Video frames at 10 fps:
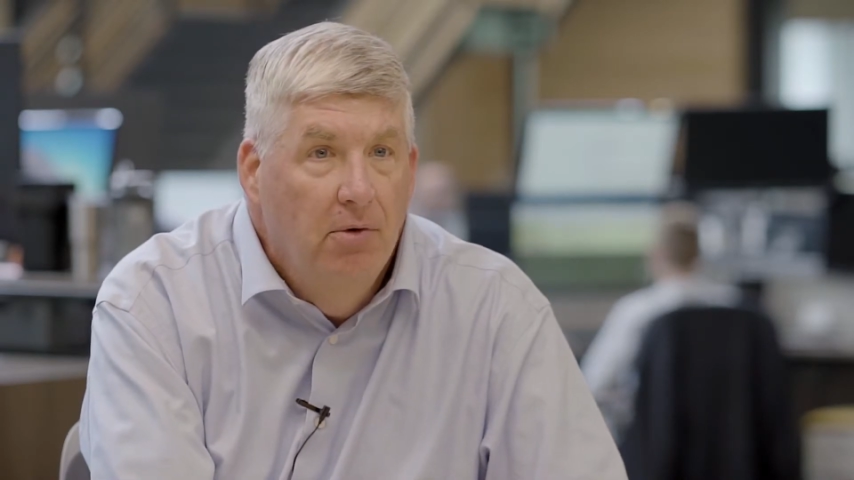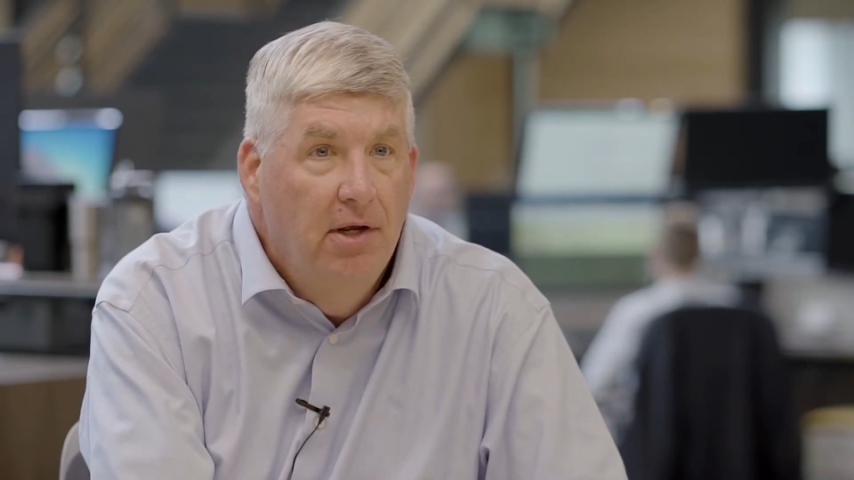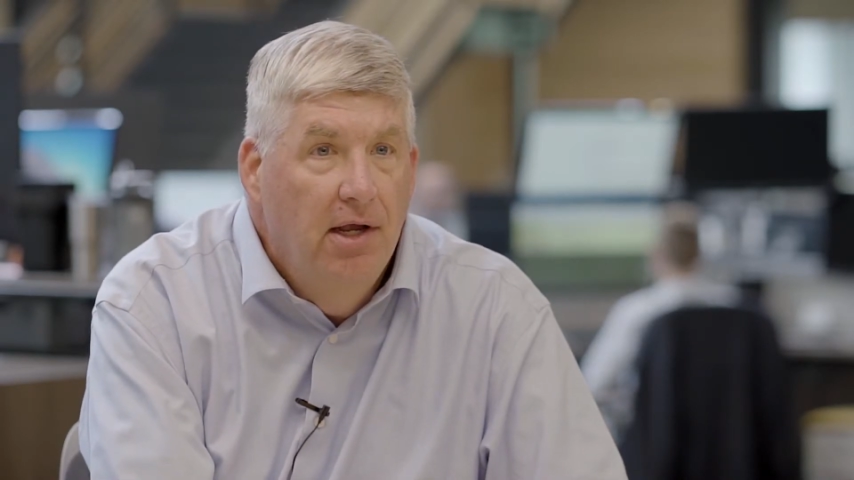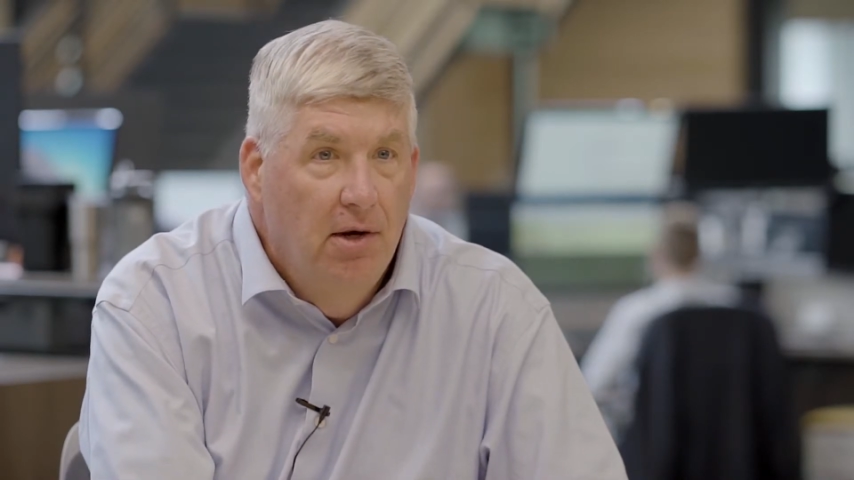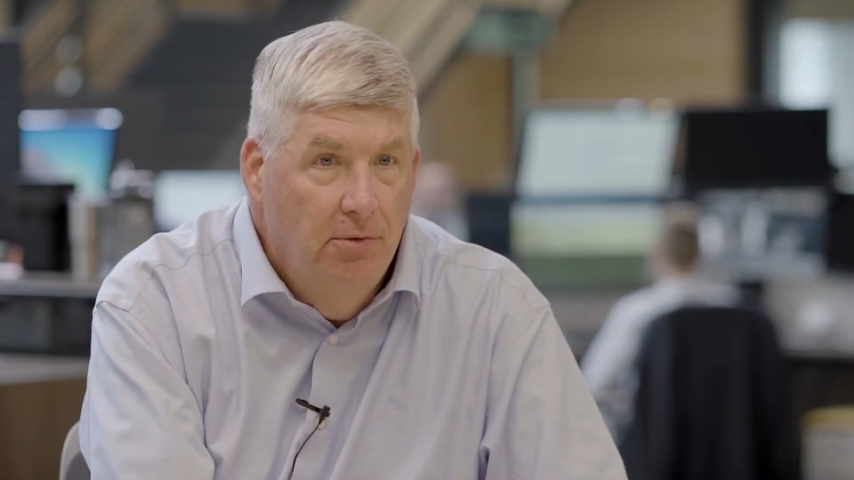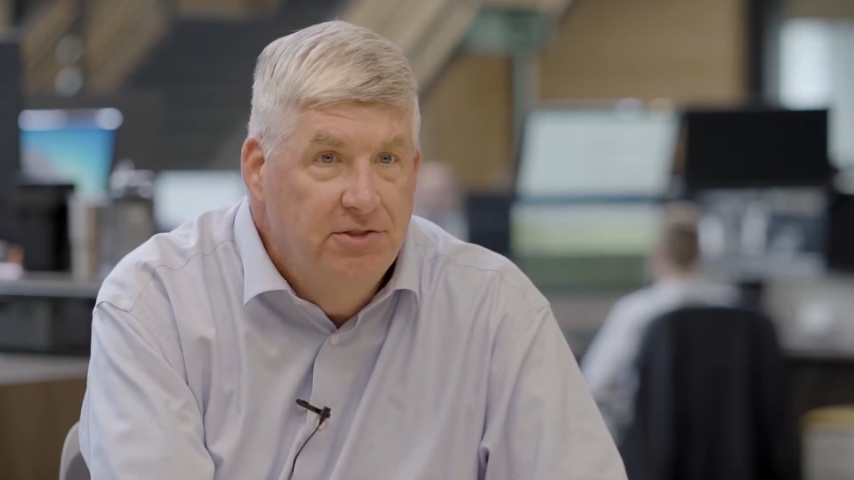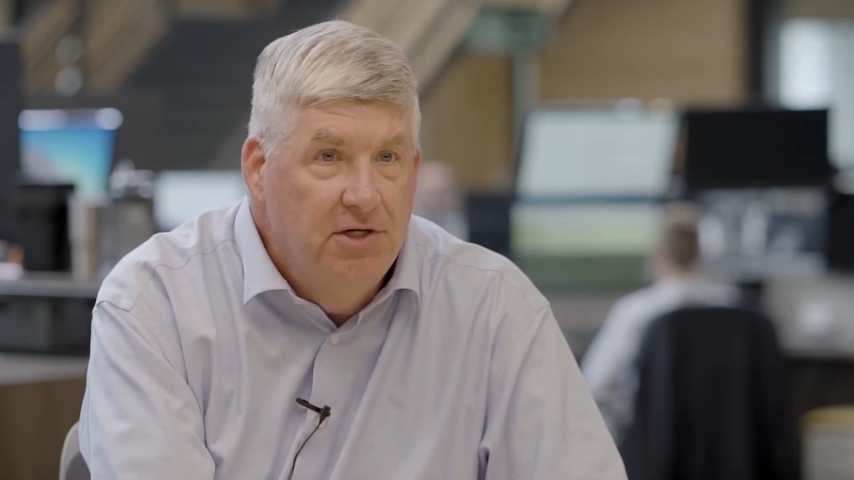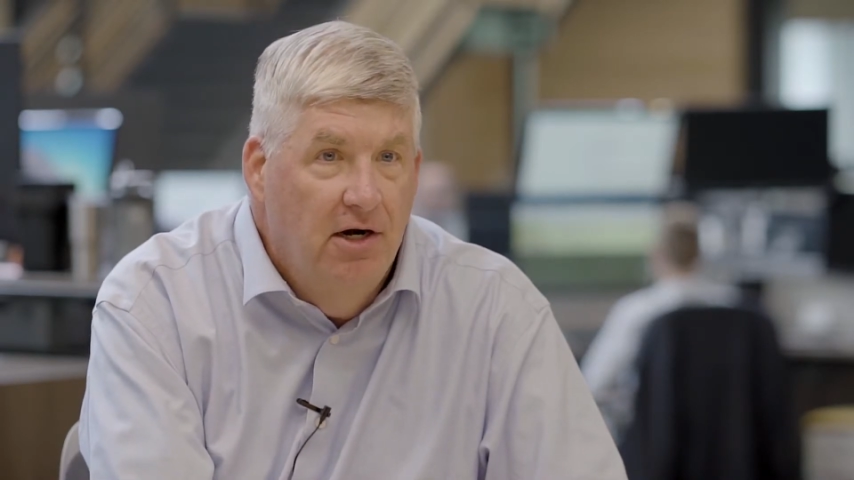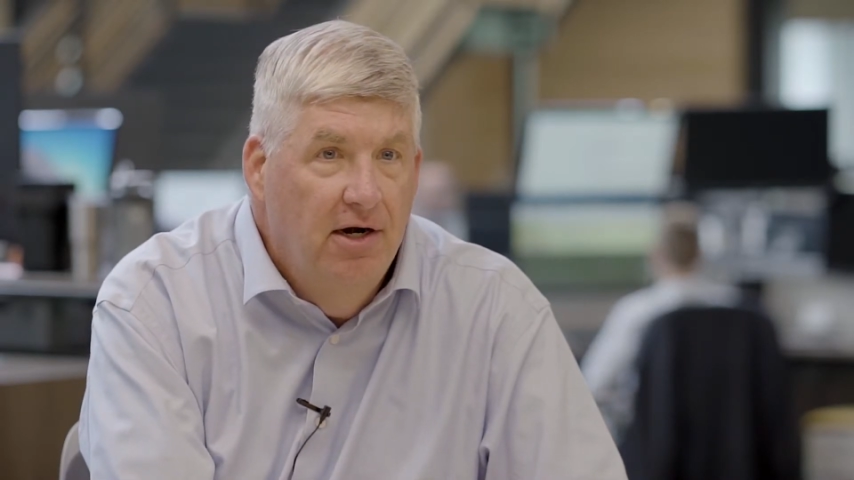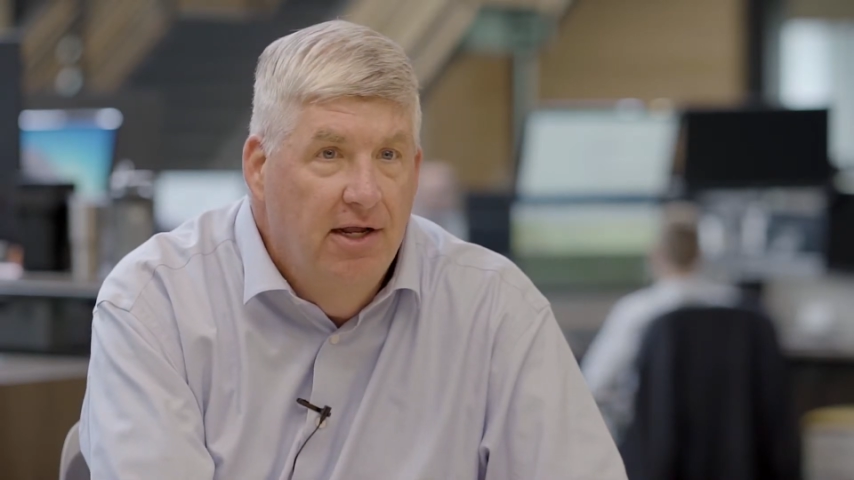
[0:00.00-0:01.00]
we
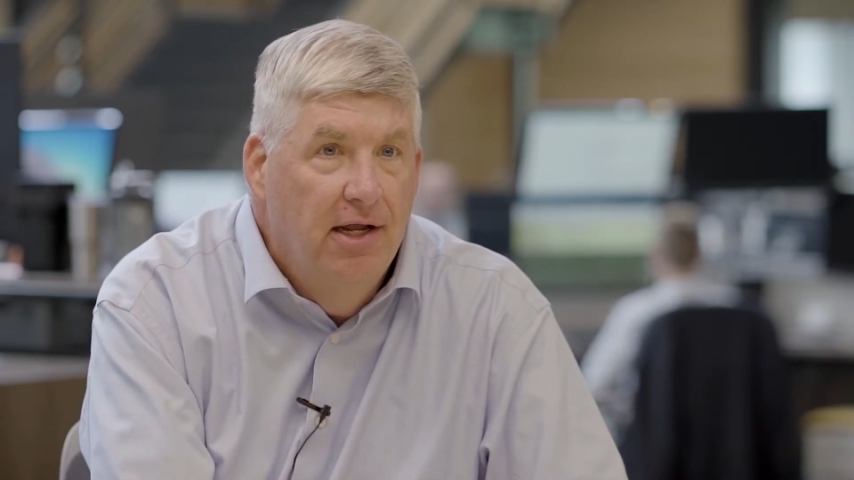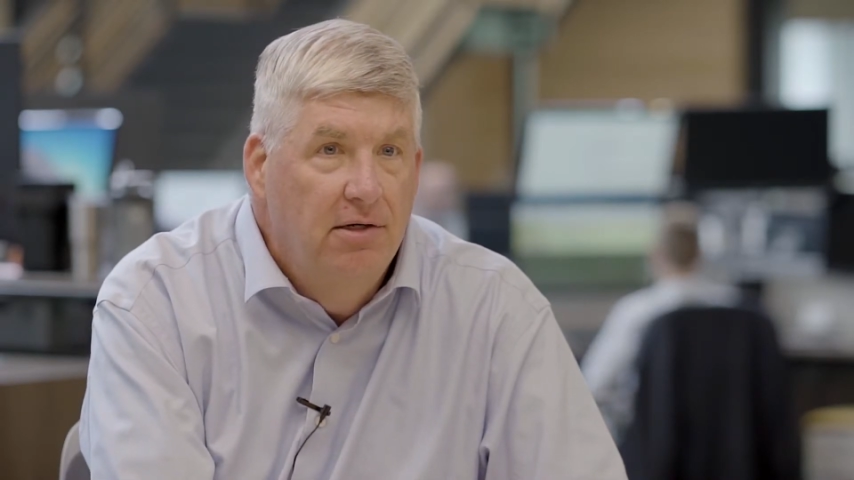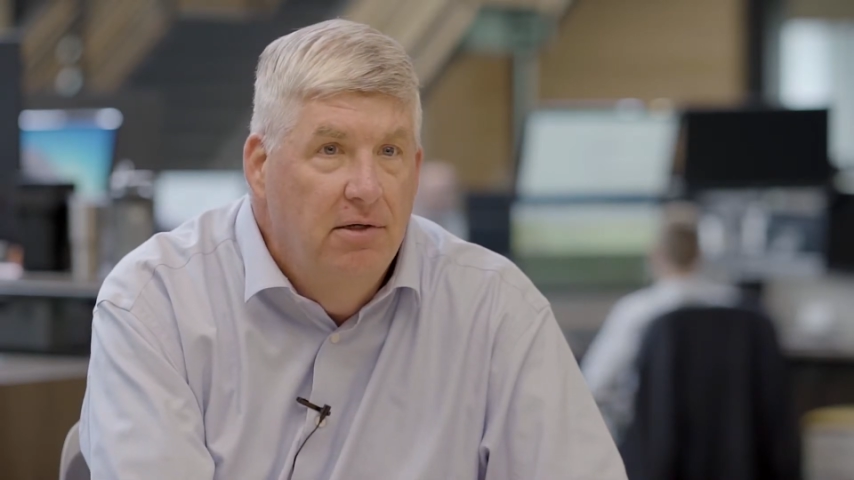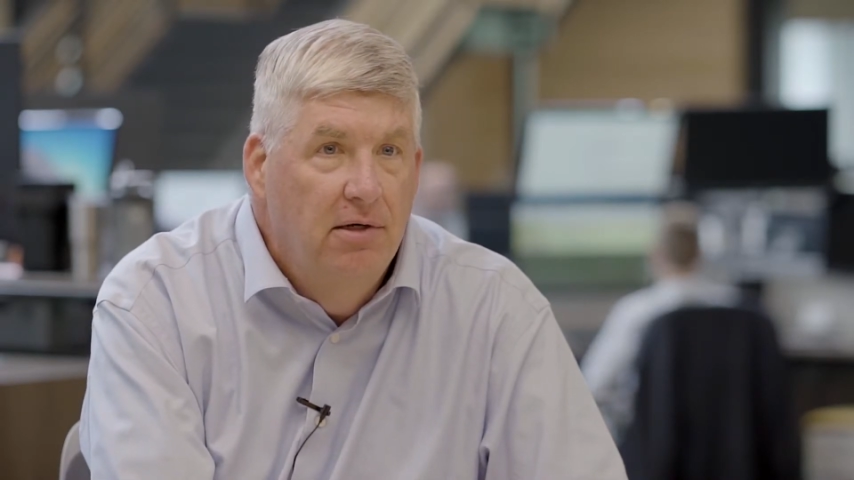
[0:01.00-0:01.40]
started to get